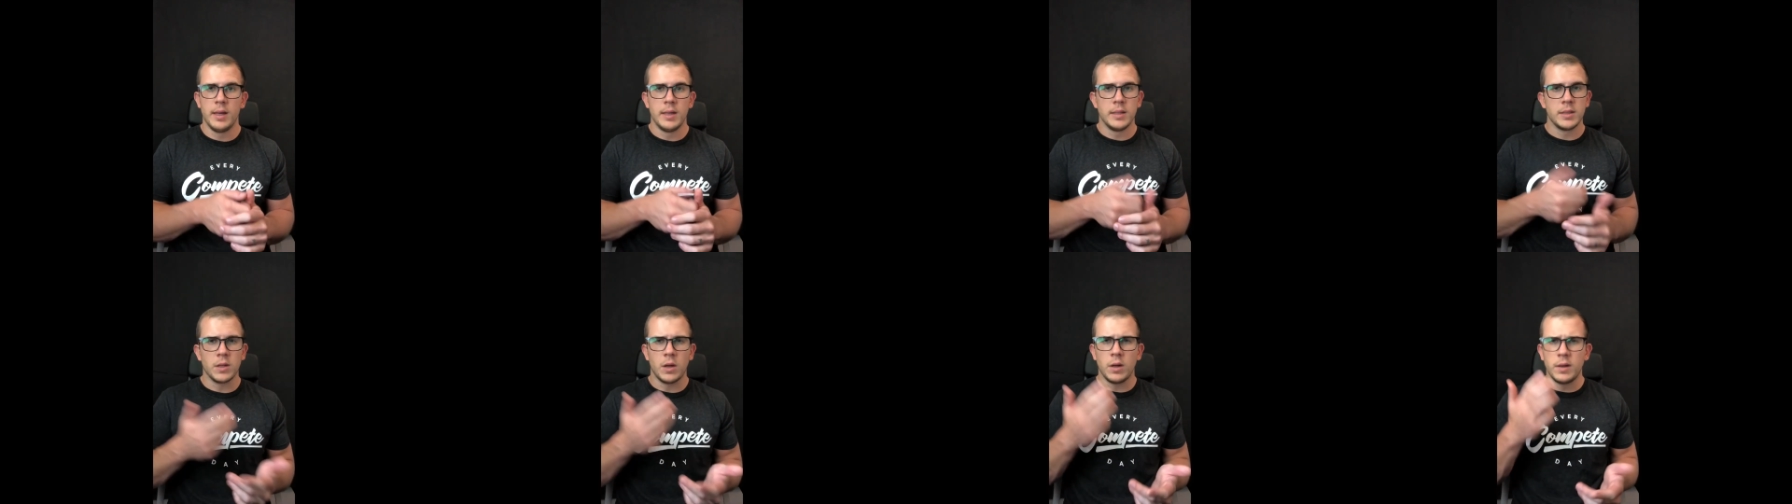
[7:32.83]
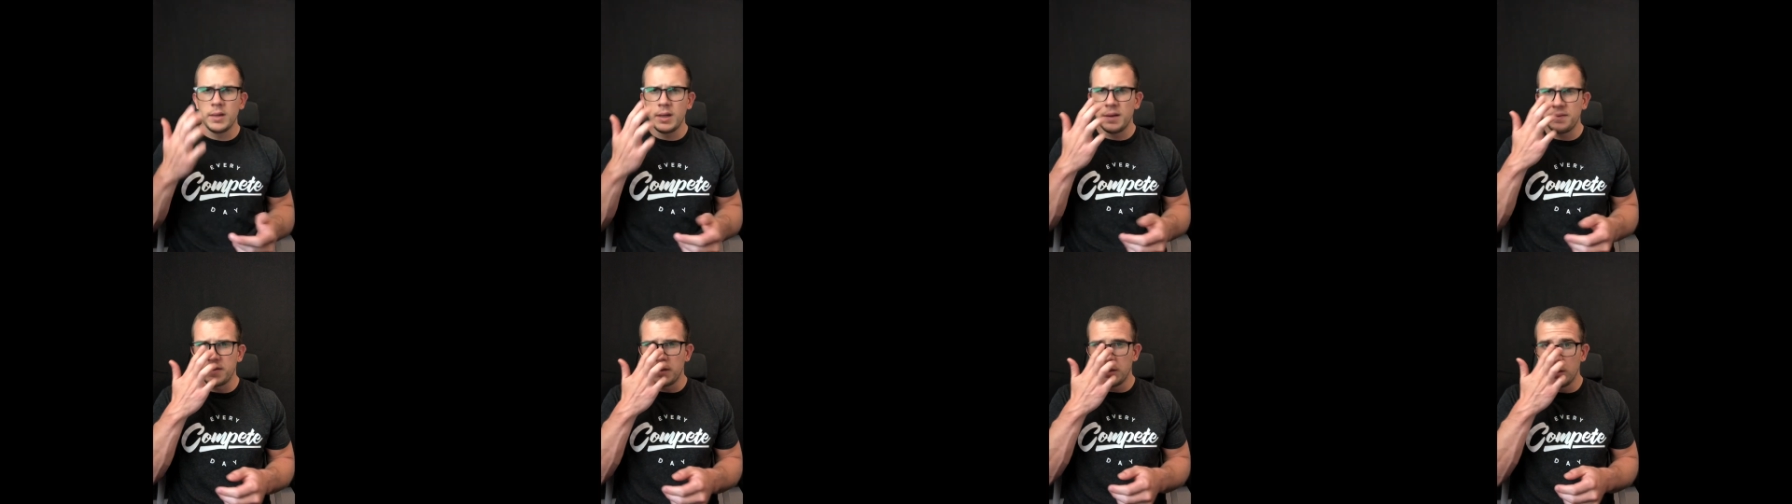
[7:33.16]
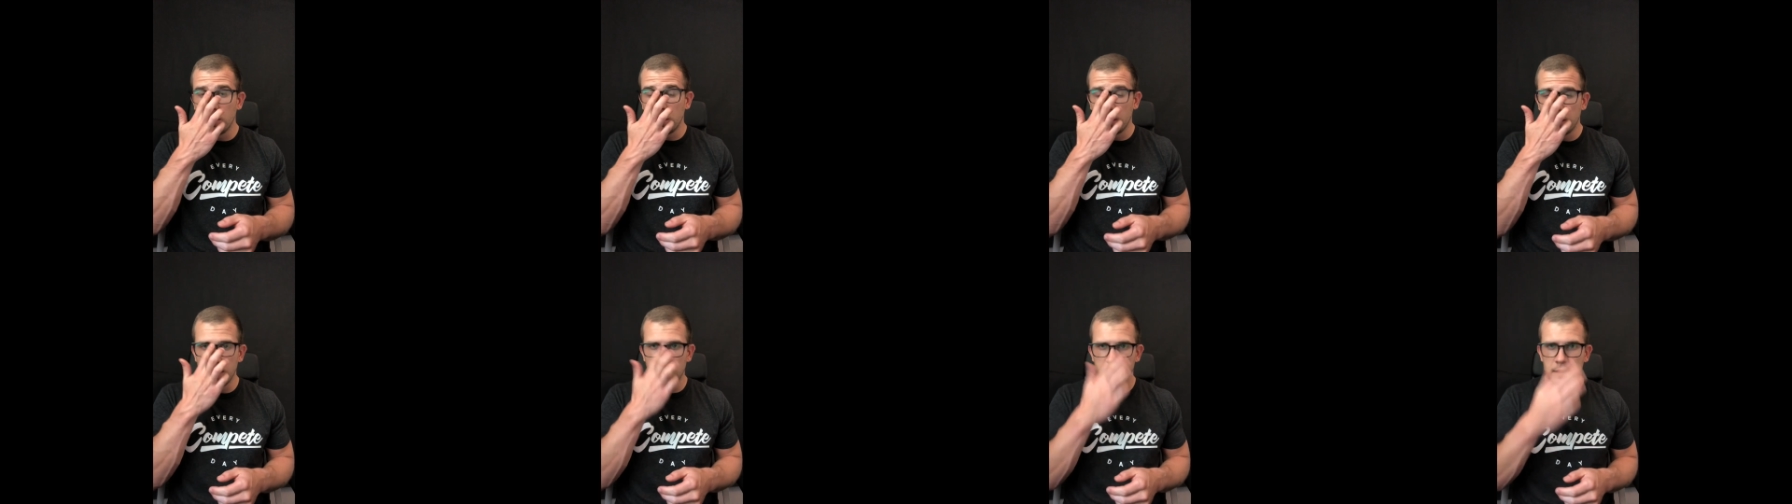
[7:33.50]
So all you have to
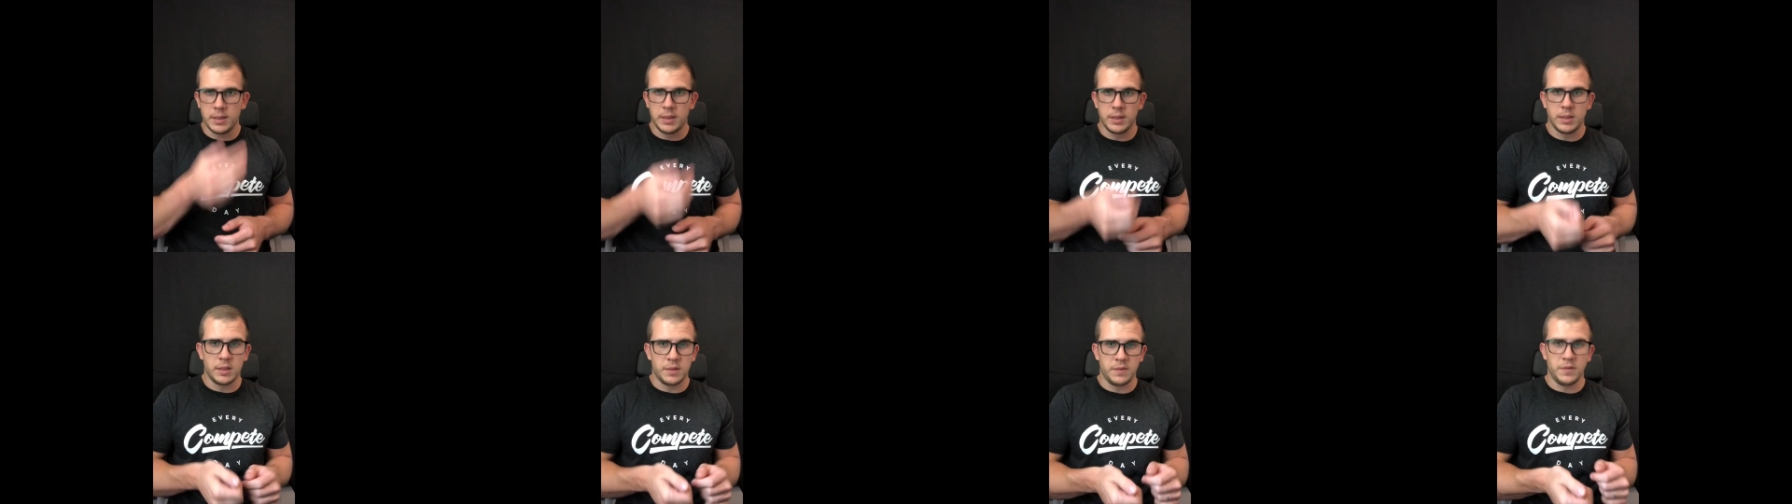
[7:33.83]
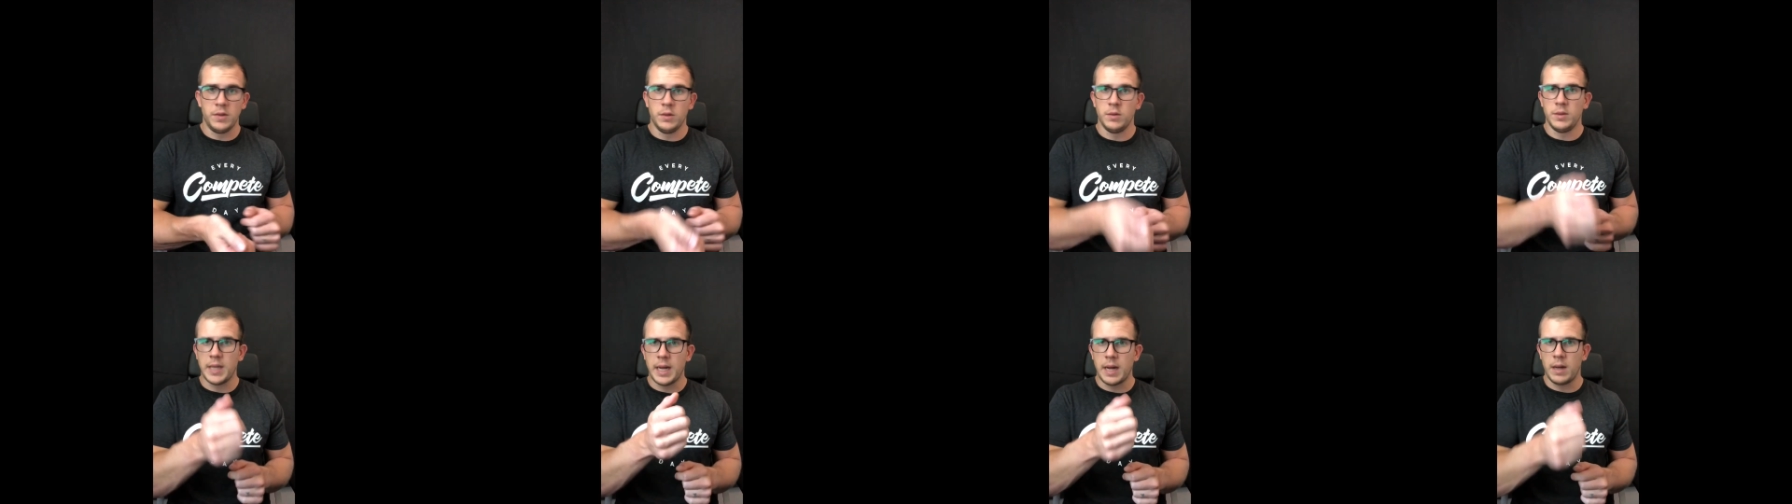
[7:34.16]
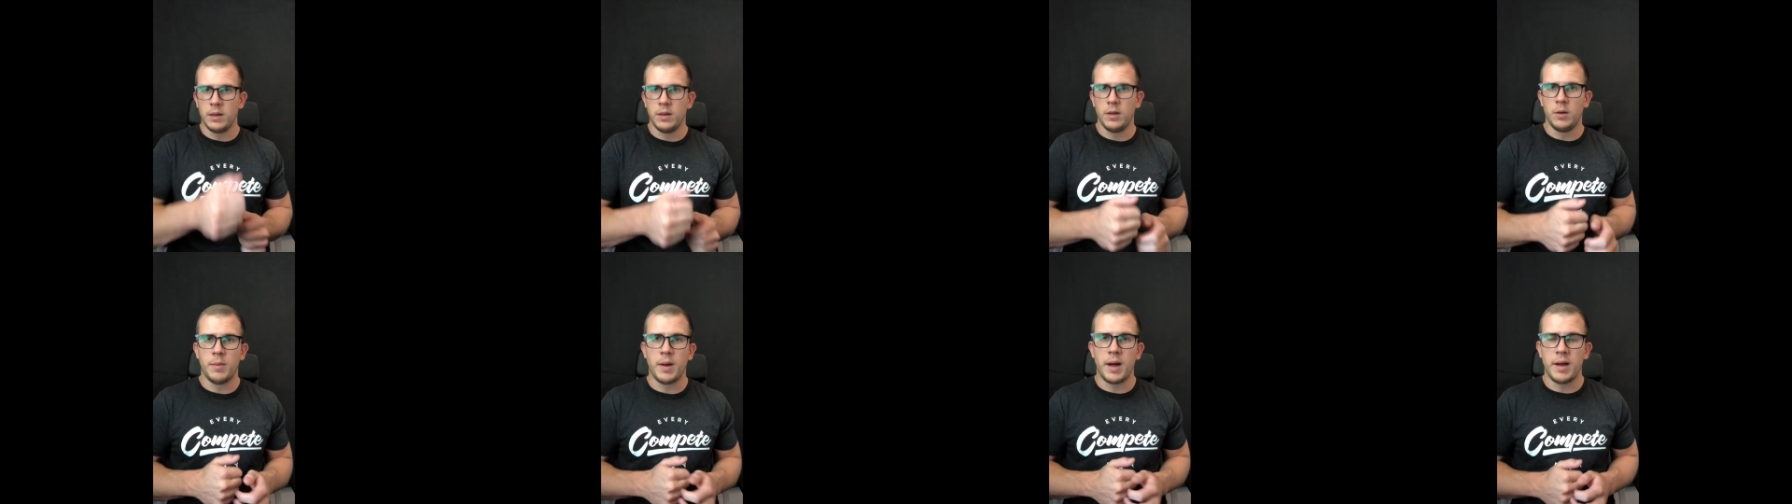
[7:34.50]
do on this is if you
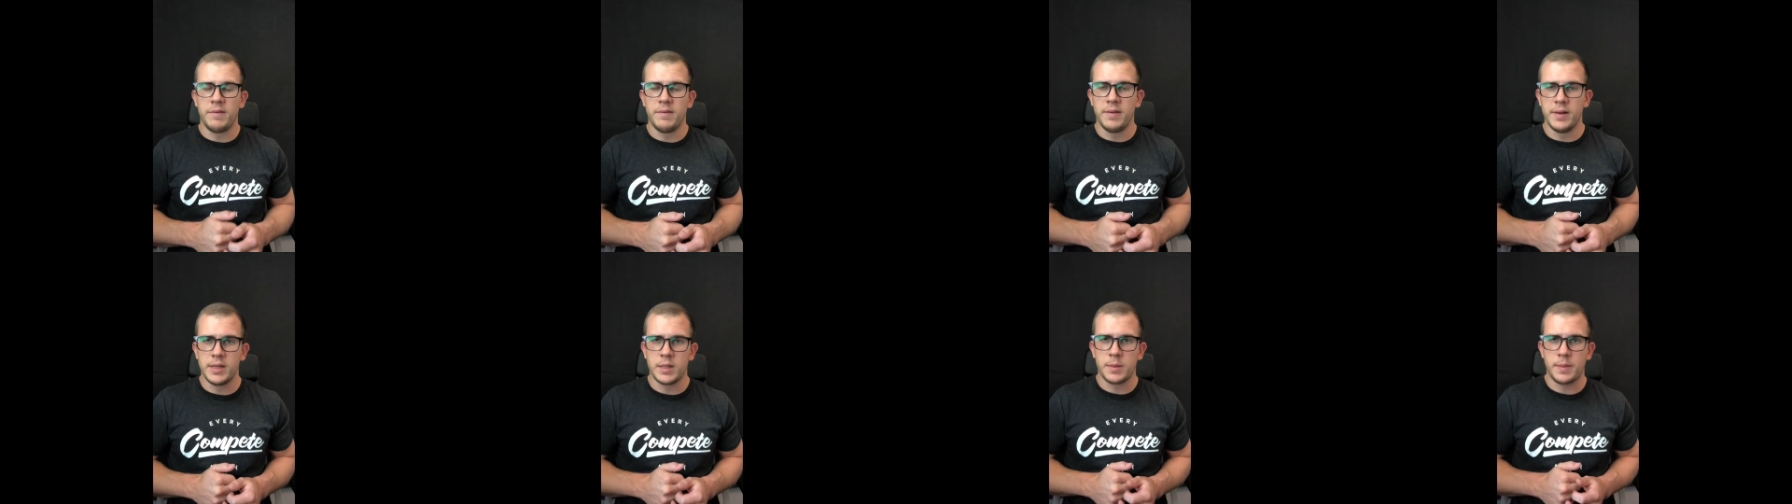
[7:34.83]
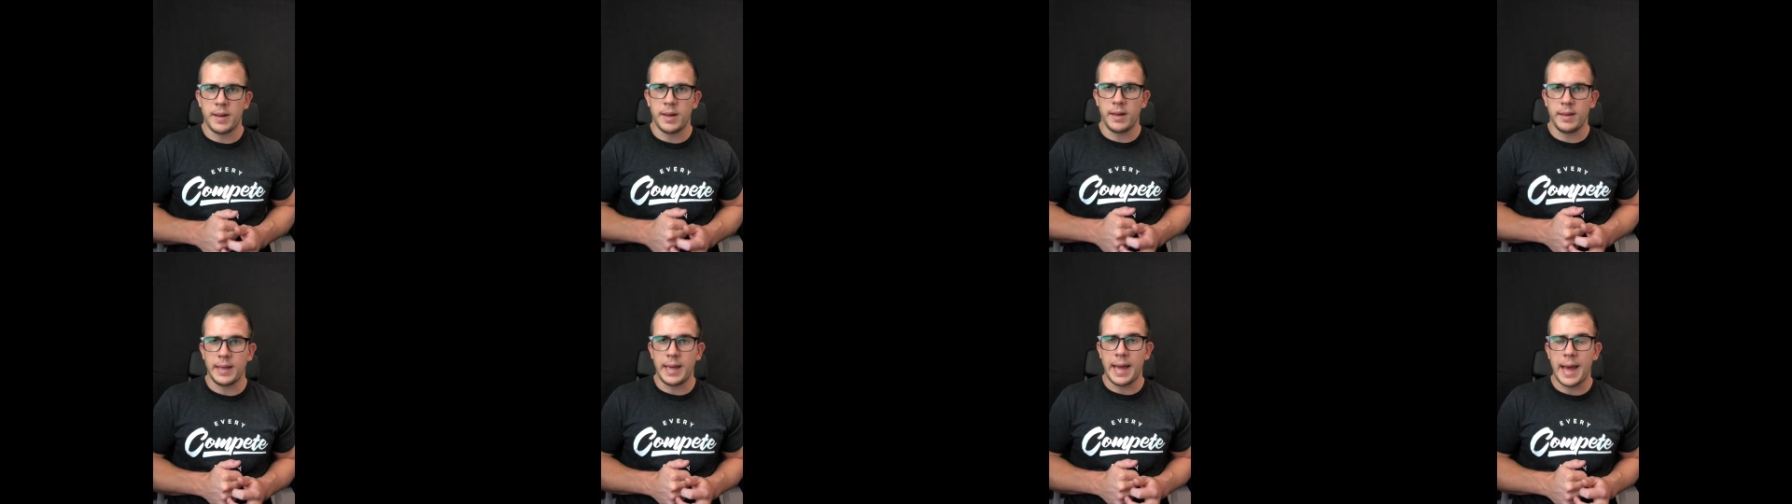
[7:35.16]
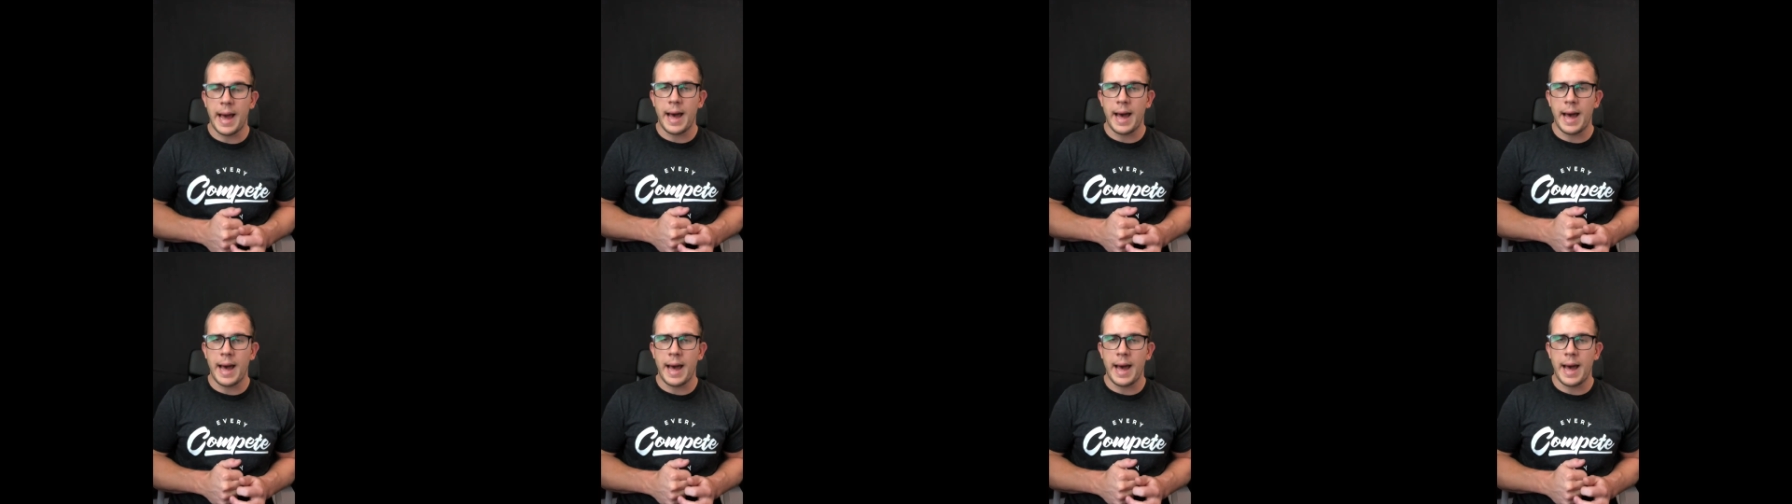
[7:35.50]
download MyFitnessPal,